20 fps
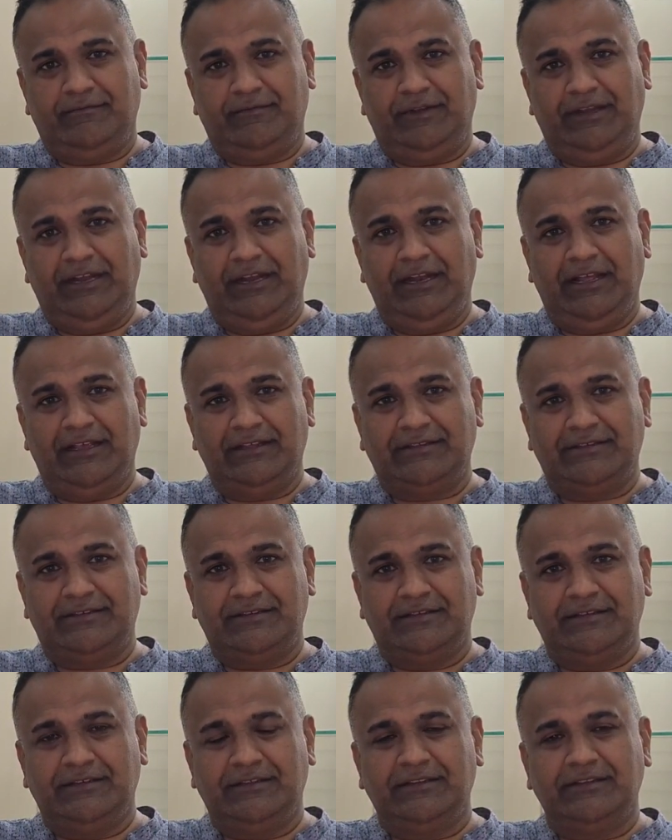in last
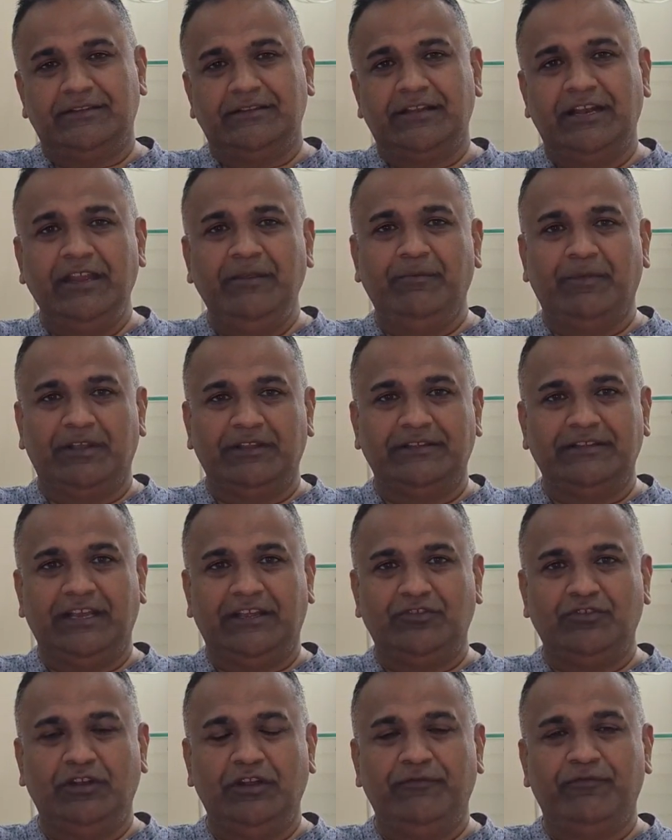3 months,
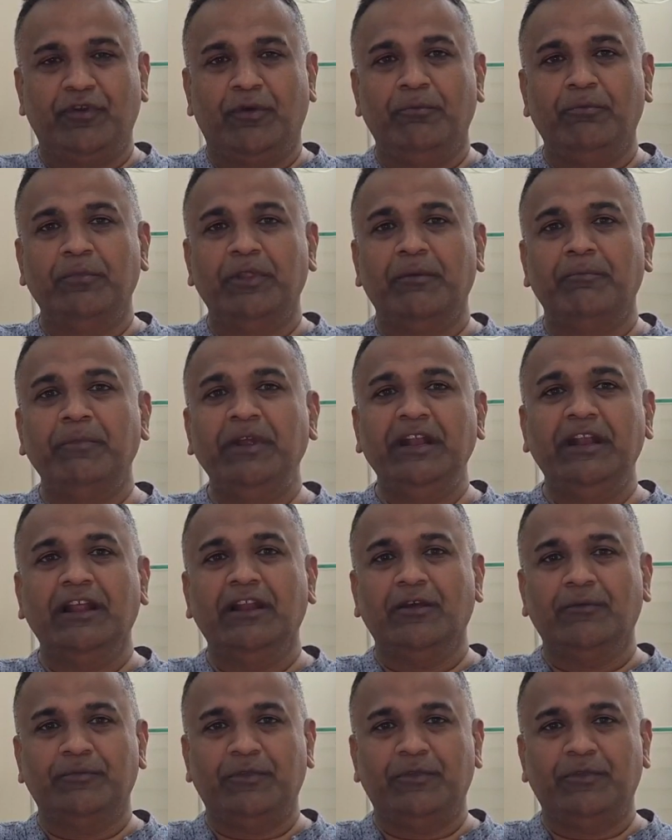actually from the middle of